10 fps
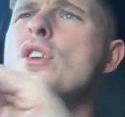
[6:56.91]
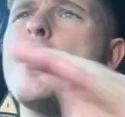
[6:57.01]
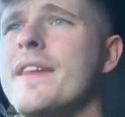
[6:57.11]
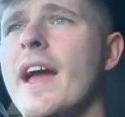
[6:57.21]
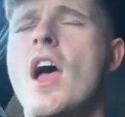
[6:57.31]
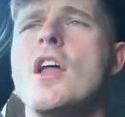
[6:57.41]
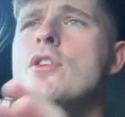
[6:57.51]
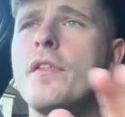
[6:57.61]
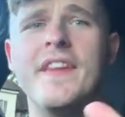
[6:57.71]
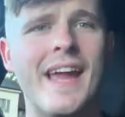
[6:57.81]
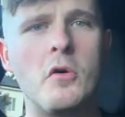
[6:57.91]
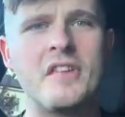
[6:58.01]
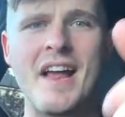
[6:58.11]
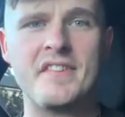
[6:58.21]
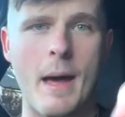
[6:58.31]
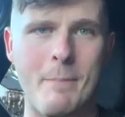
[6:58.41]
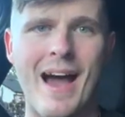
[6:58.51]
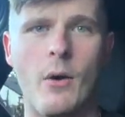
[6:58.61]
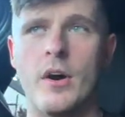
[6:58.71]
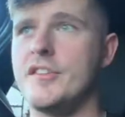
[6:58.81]
Nothing else has that
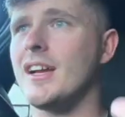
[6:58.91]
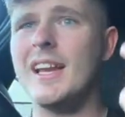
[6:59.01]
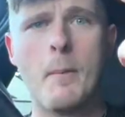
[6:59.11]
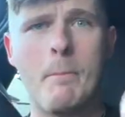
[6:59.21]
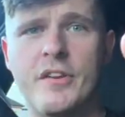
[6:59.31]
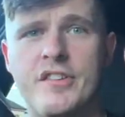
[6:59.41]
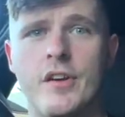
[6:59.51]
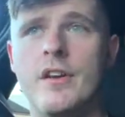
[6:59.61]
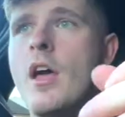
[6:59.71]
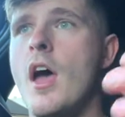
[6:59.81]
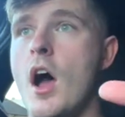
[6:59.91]
power to click a button